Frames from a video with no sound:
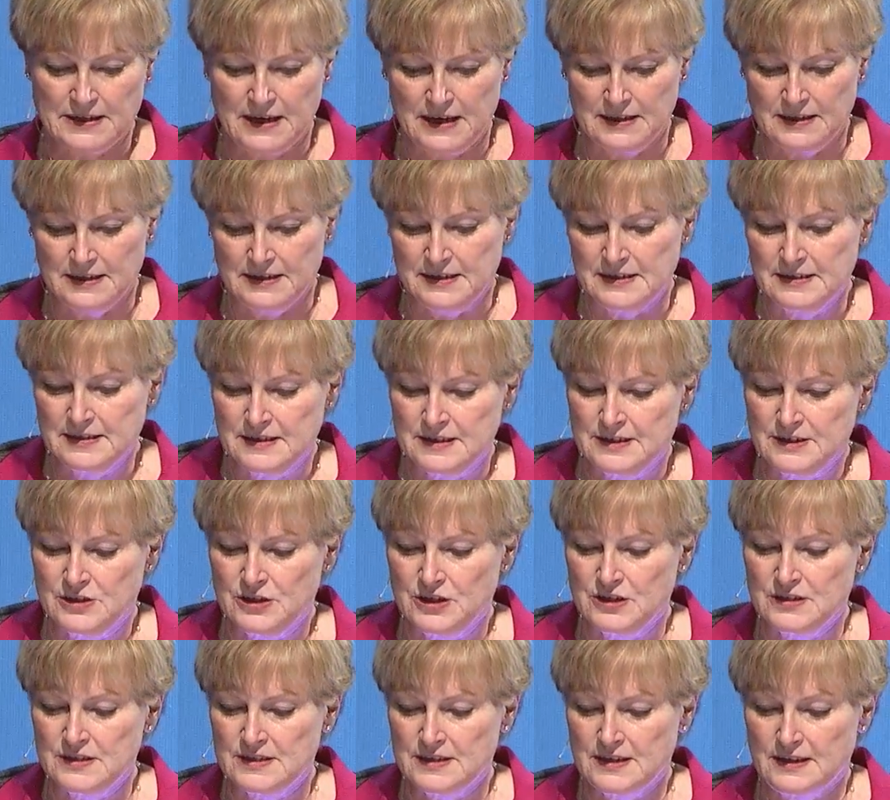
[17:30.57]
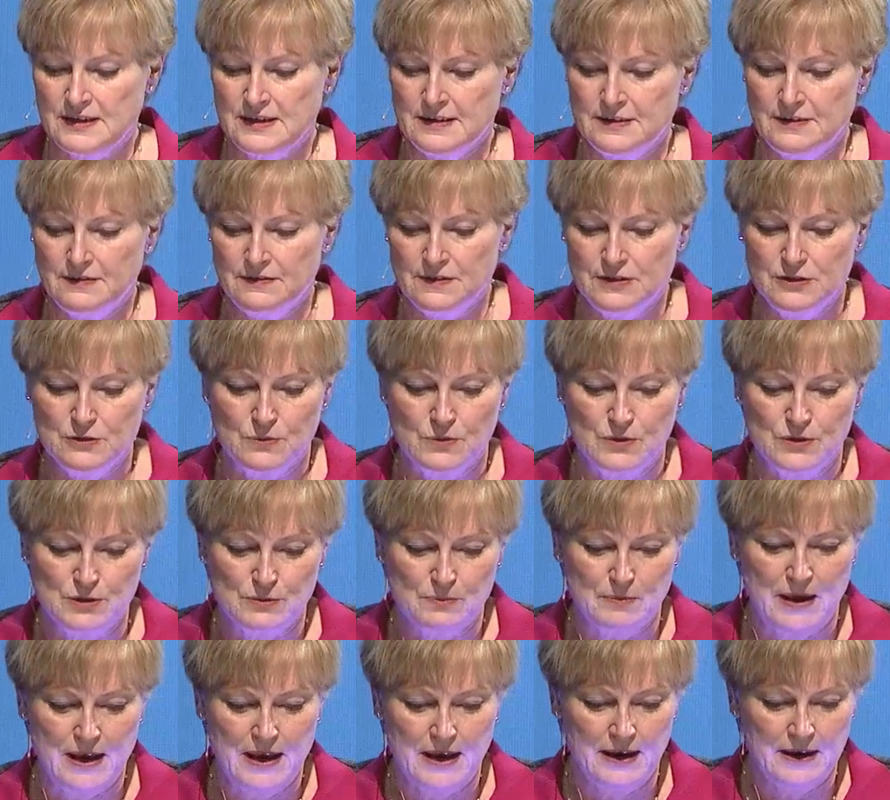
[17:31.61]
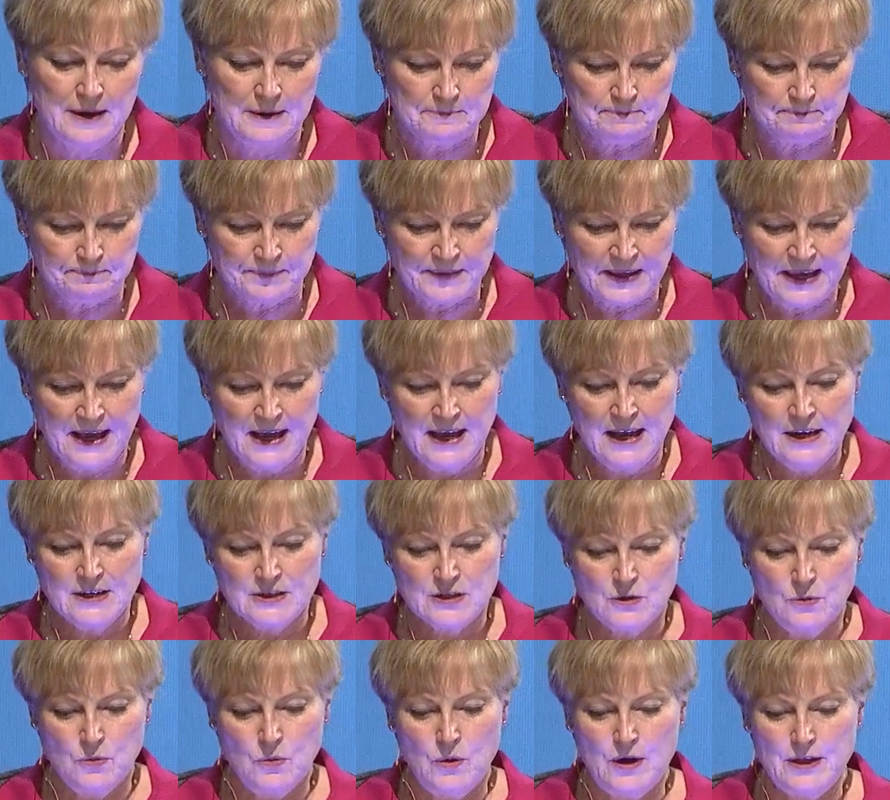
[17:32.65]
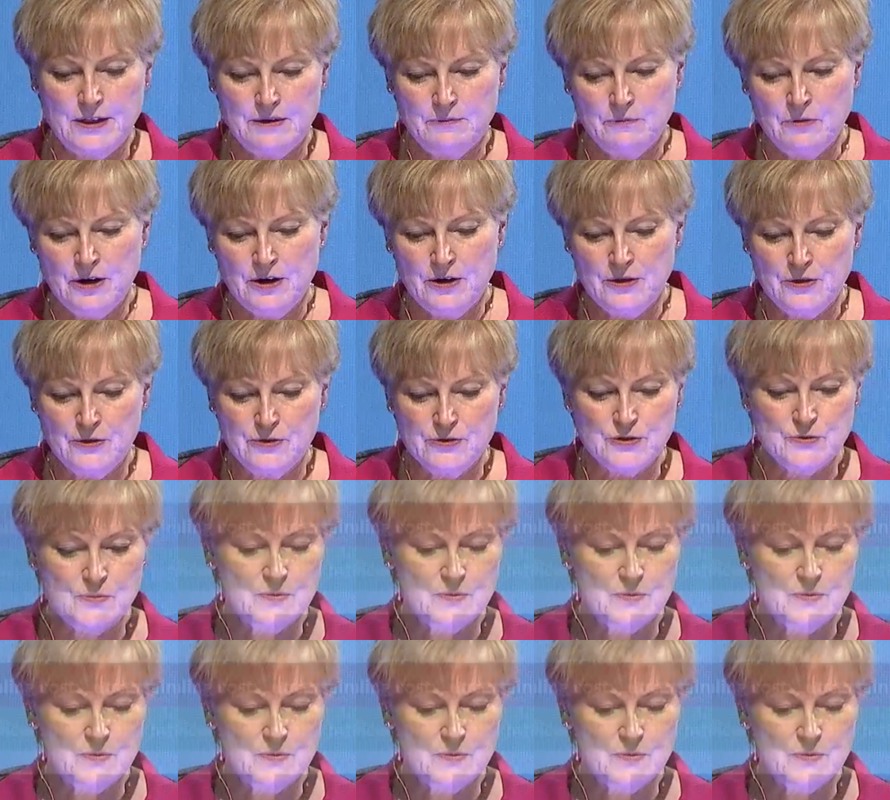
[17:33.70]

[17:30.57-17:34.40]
on the decisions that individuals make. So what are those